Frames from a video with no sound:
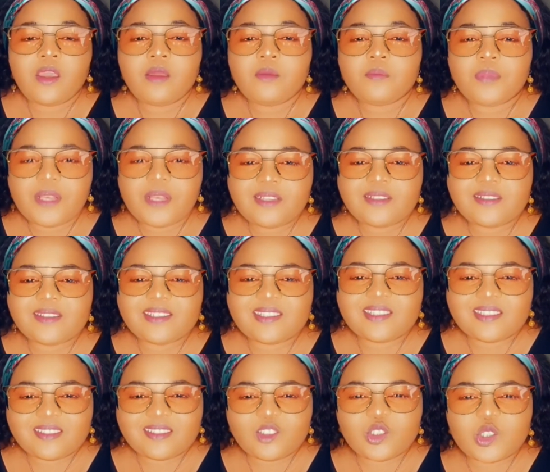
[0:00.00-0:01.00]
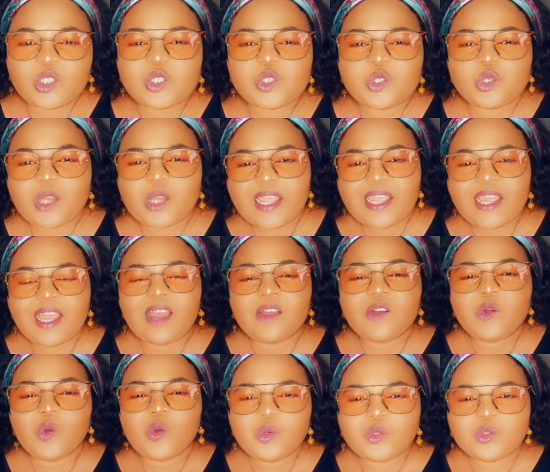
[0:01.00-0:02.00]
Please, just try
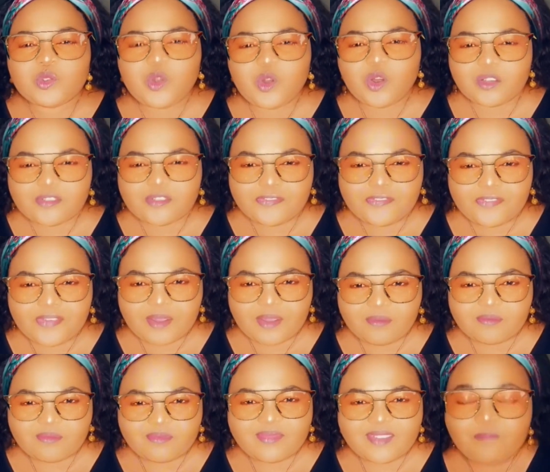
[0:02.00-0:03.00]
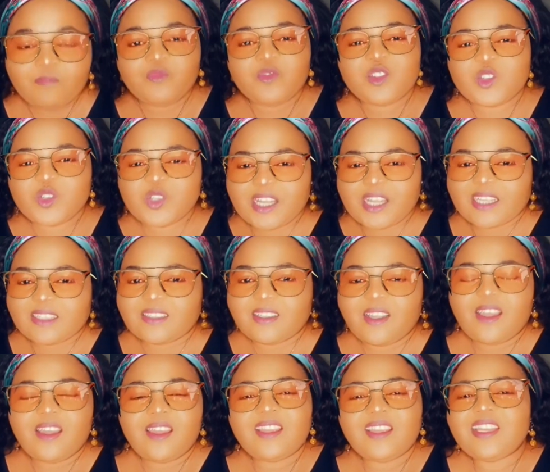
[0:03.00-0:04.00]
and hold God firm so that
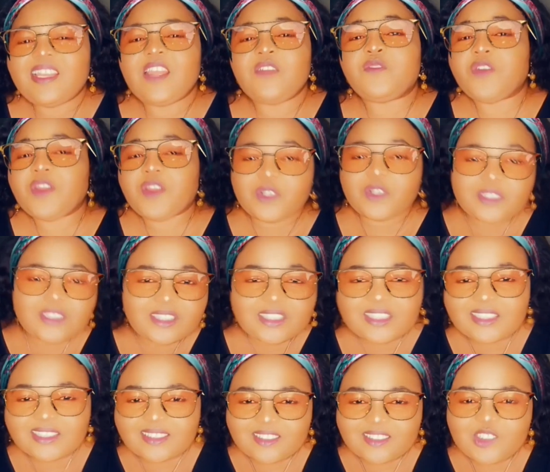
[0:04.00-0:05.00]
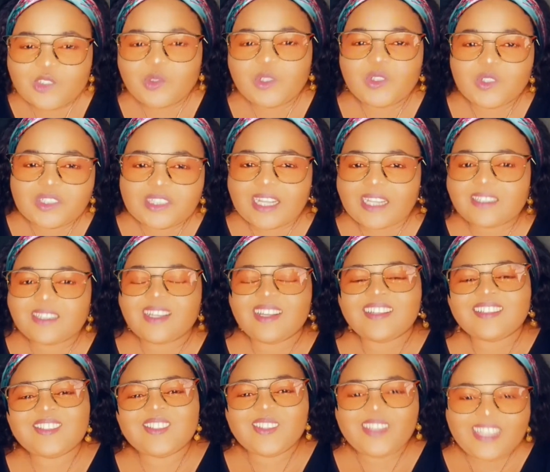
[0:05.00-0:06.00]
in every condition, you will know that
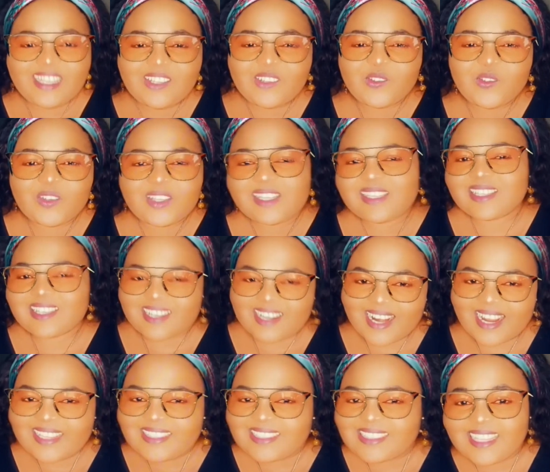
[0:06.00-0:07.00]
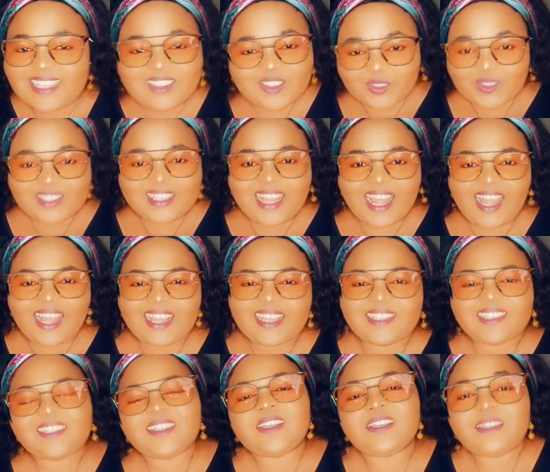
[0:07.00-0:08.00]
to live is Christ and to
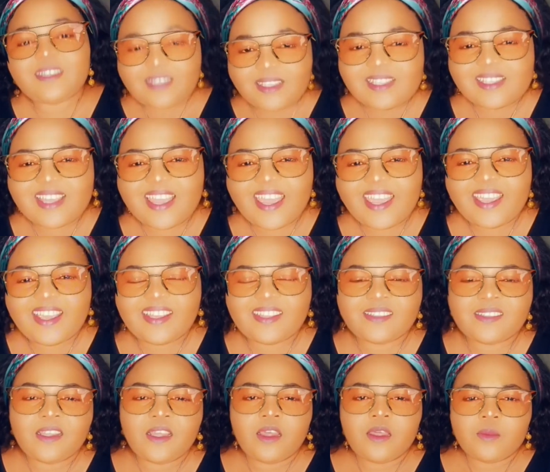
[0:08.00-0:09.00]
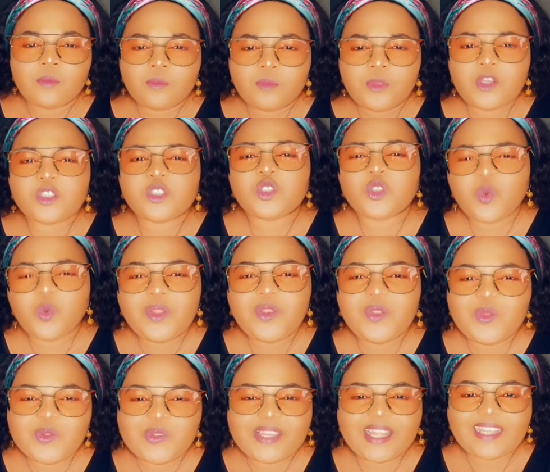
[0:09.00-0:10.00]
die is gain, because you
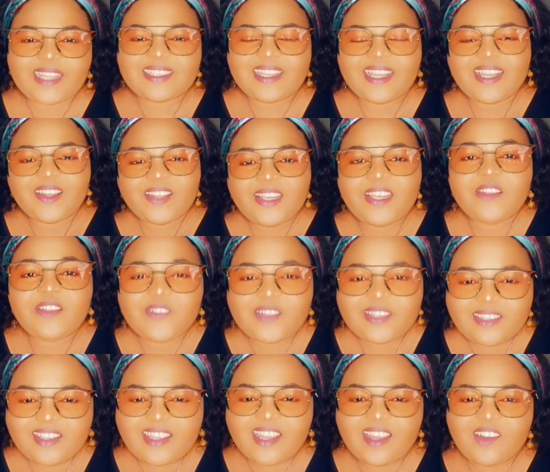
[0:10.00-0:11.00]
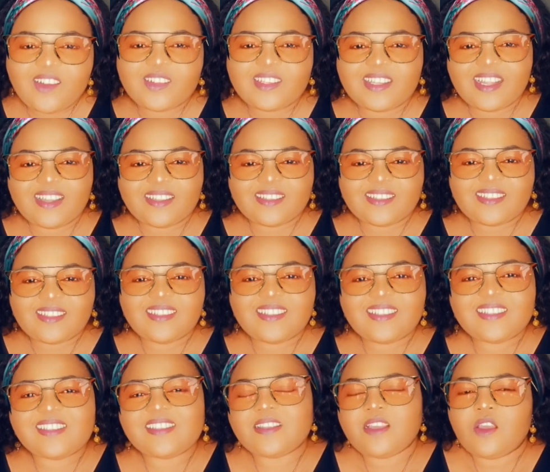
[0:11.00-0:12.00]
will know that living here on earth
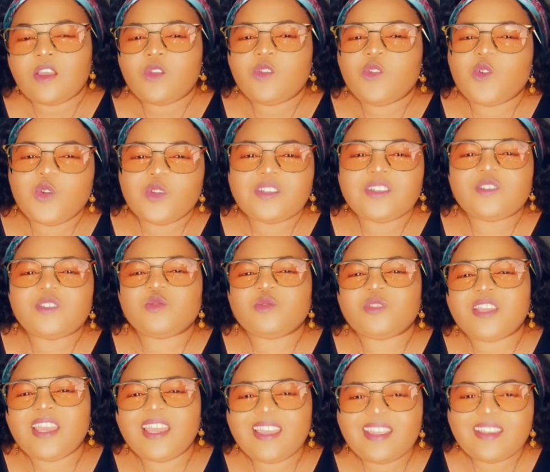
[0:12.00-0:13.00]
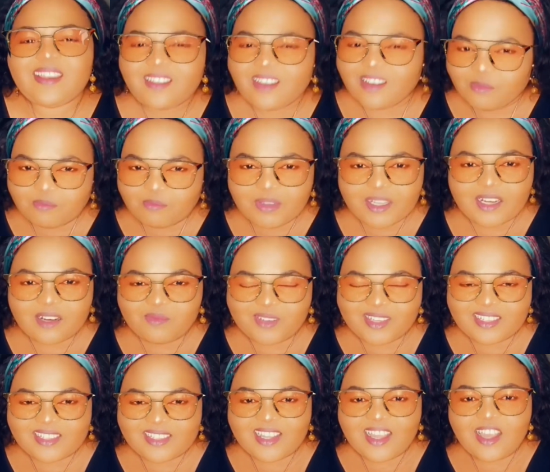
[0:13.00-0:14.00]
is going to gain a better
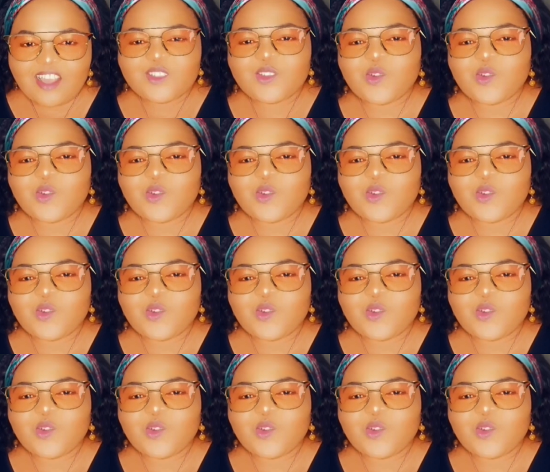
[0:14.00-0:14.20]
place.